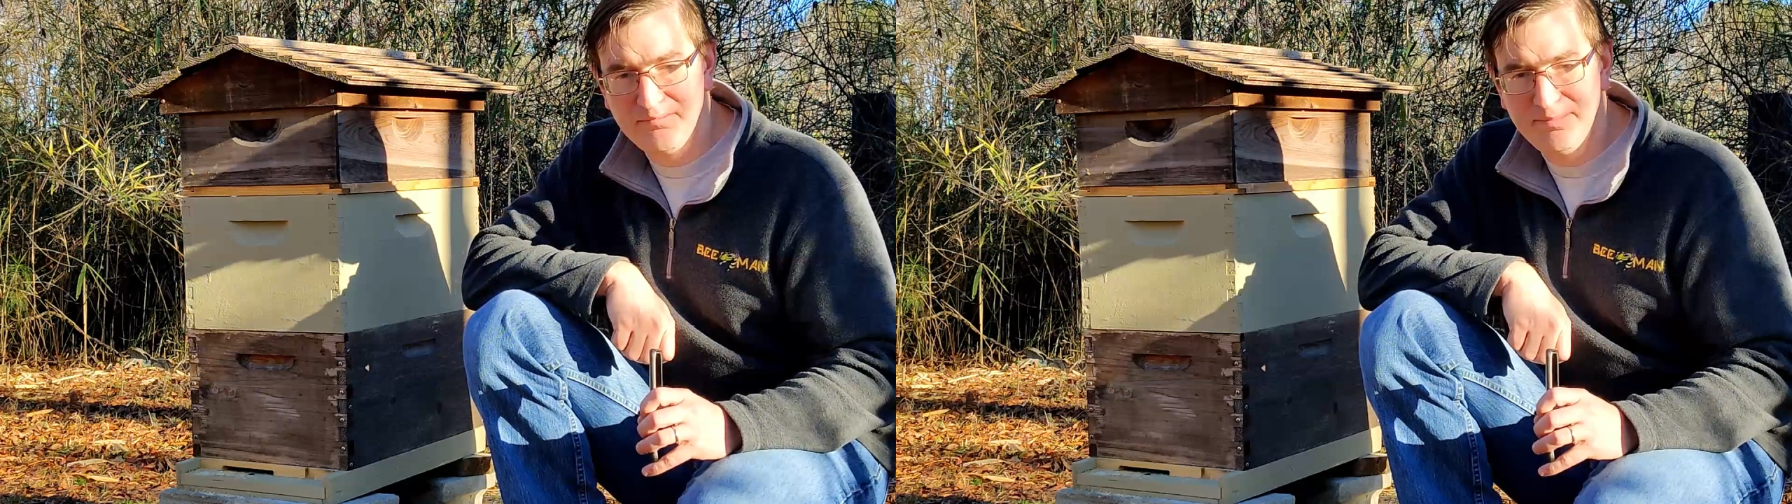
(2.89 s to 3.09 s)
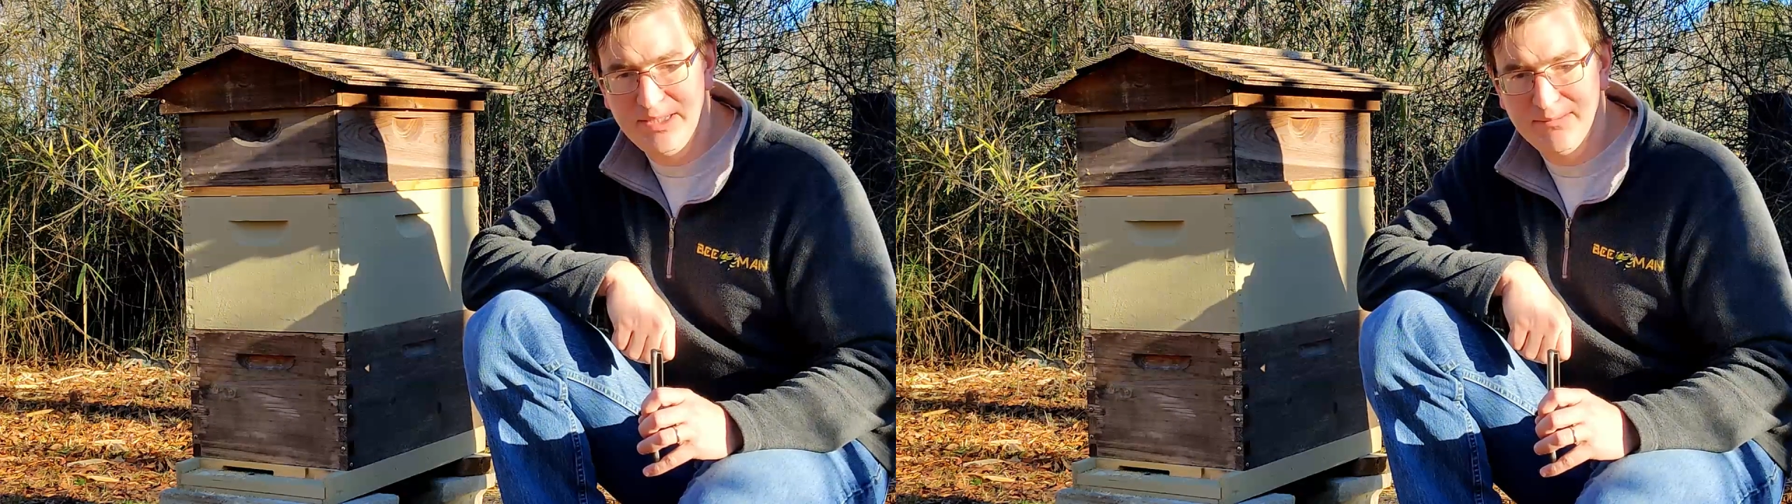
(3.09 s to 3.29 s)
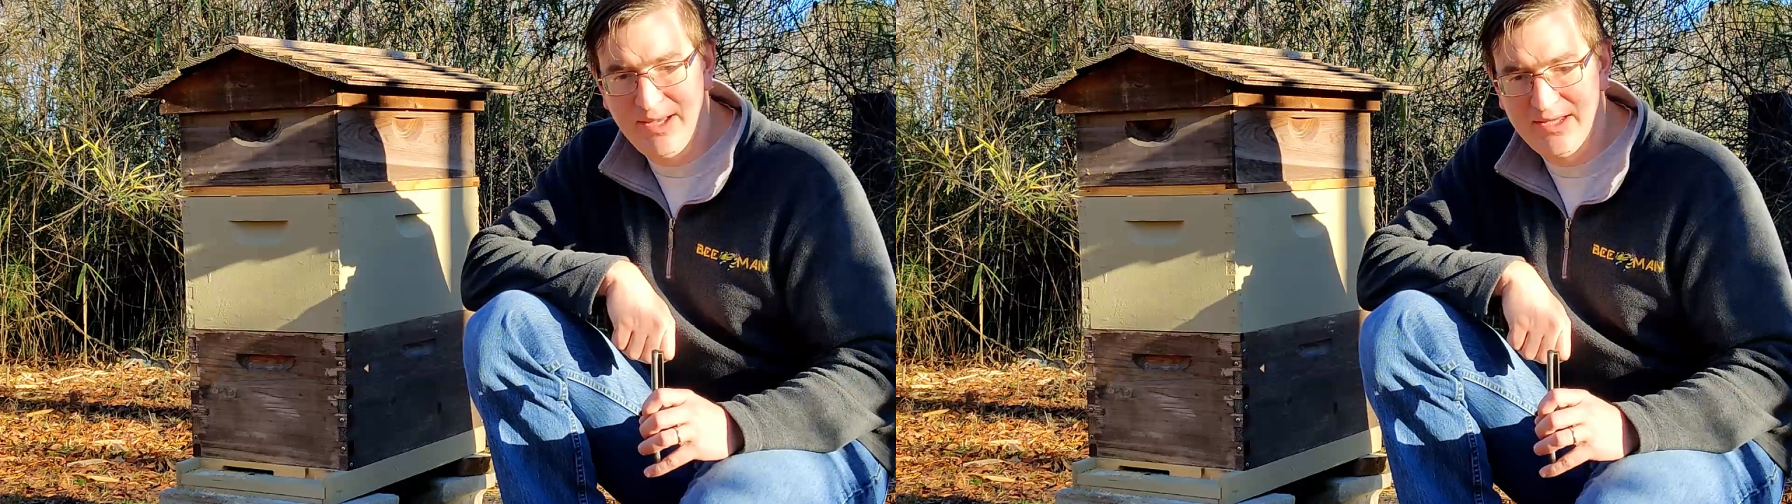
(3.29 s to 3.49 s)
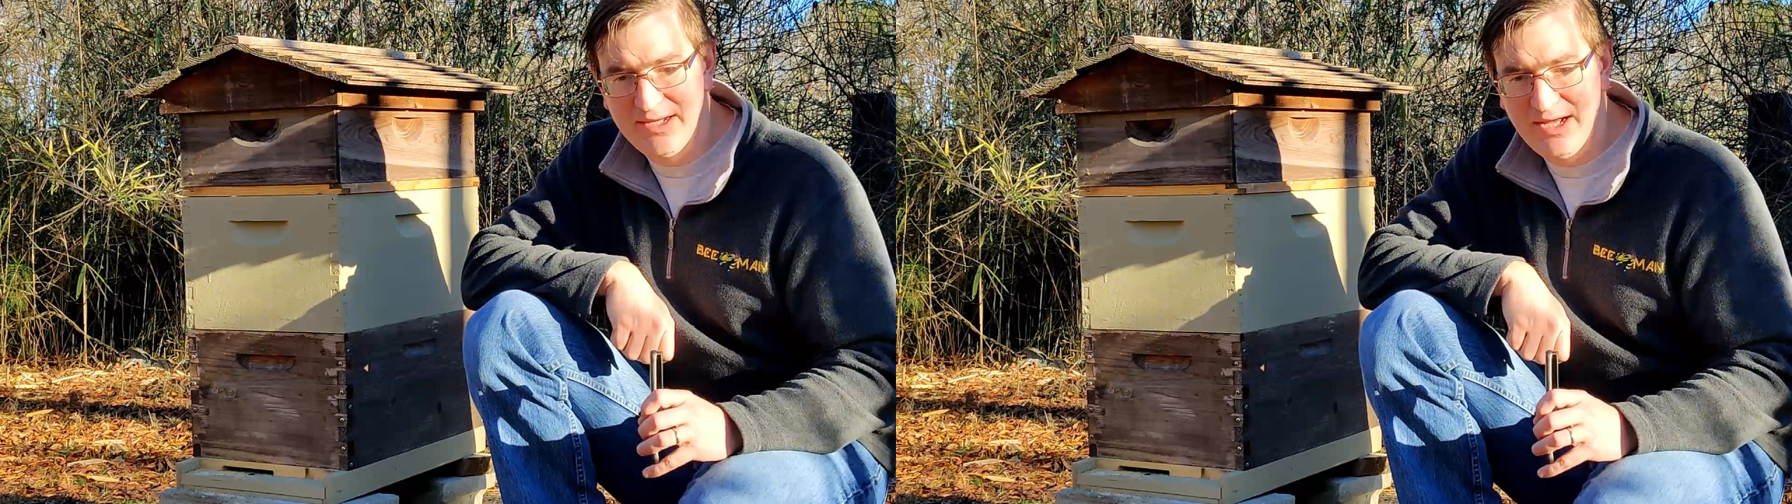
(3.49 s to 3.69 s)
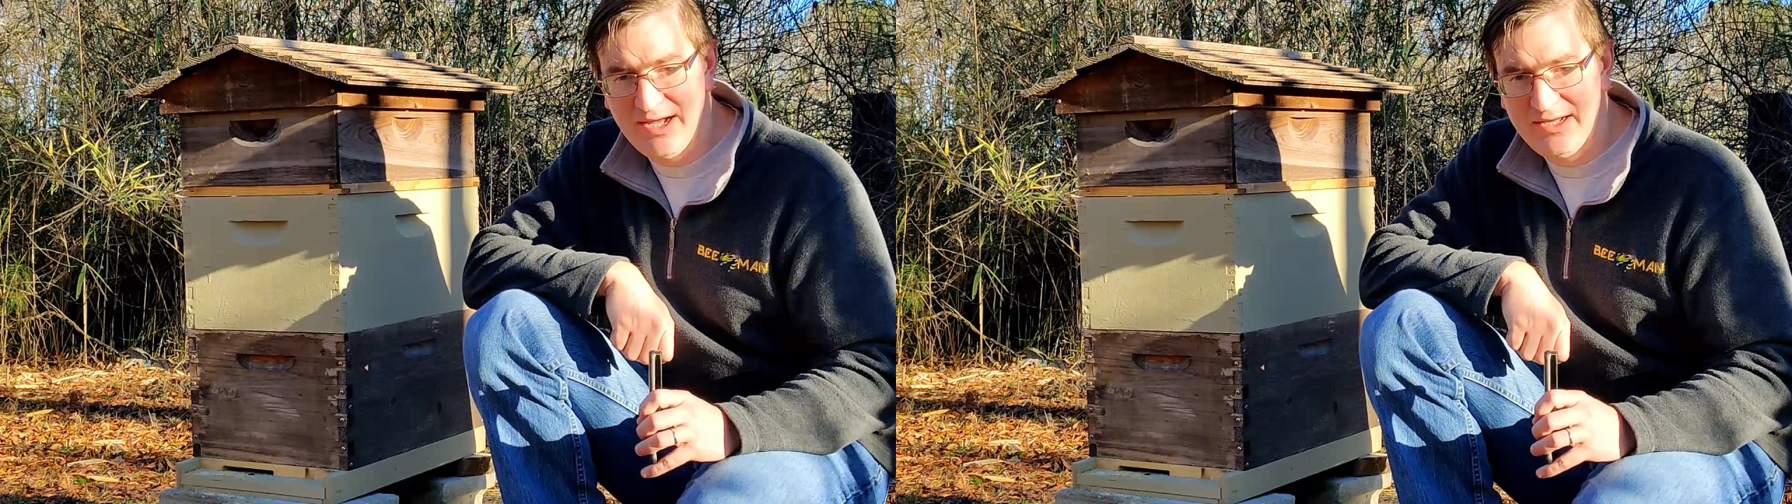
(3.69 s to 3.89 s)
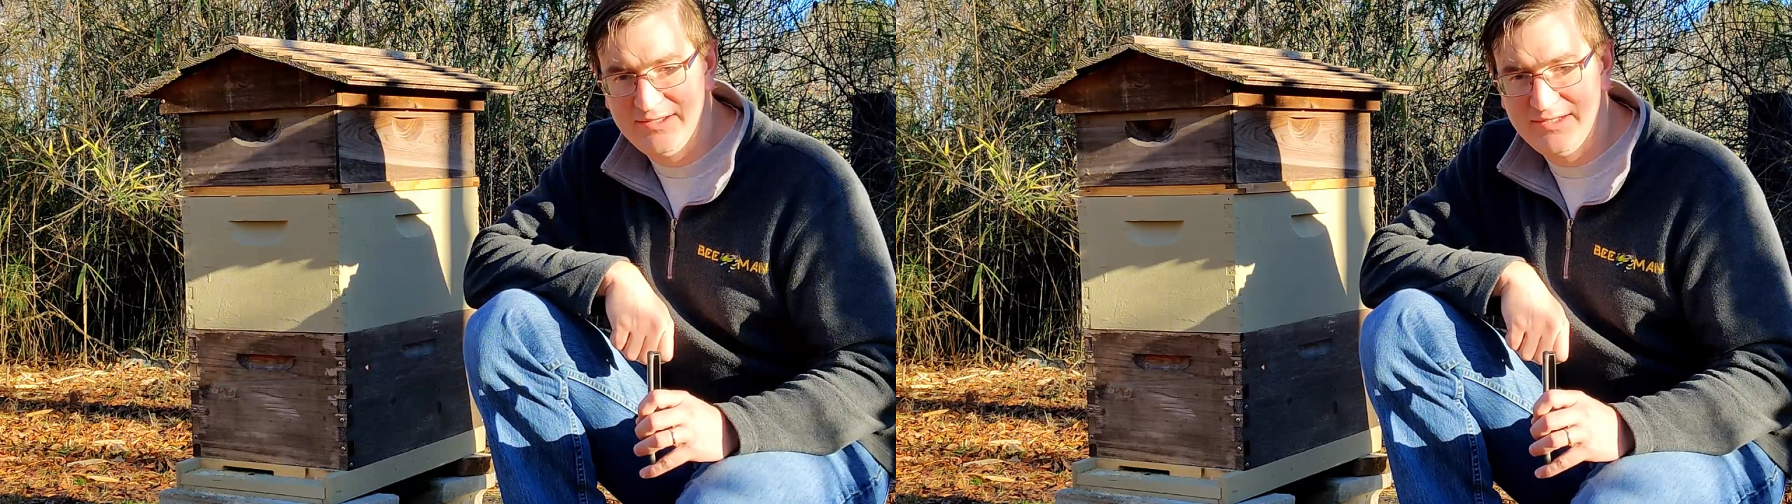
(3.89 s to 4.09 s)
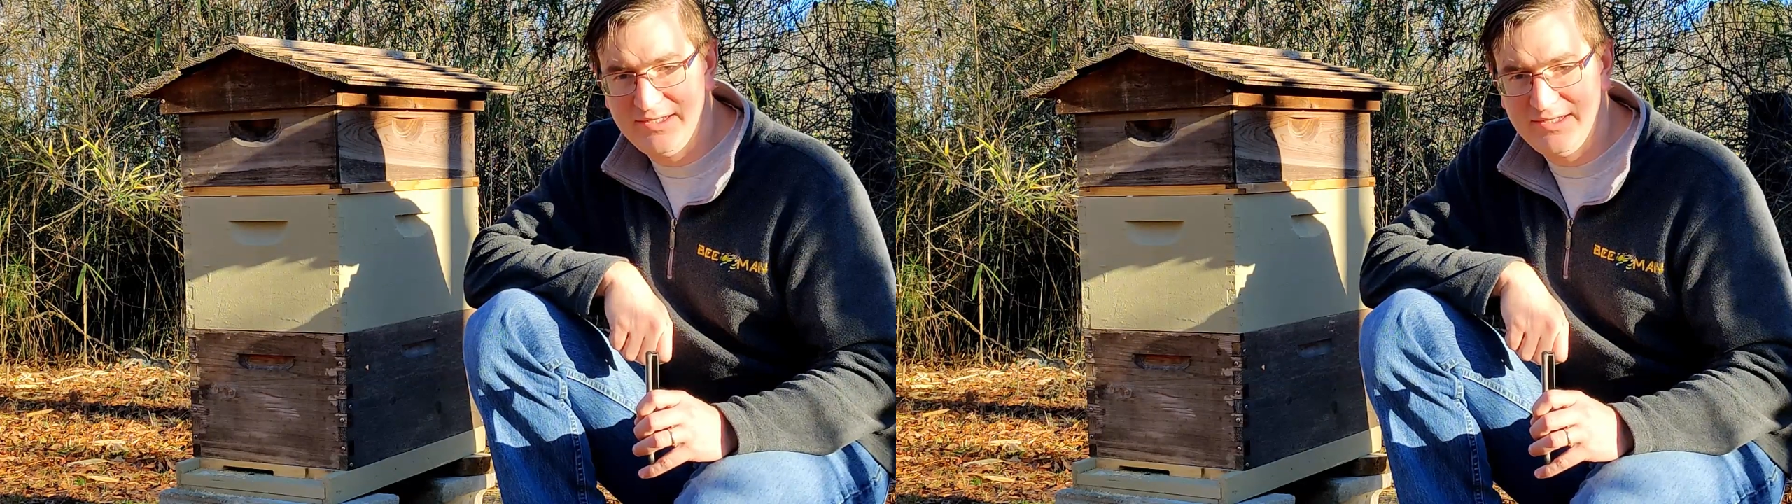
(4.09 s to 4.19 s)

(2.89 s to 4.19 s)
B-Man IT.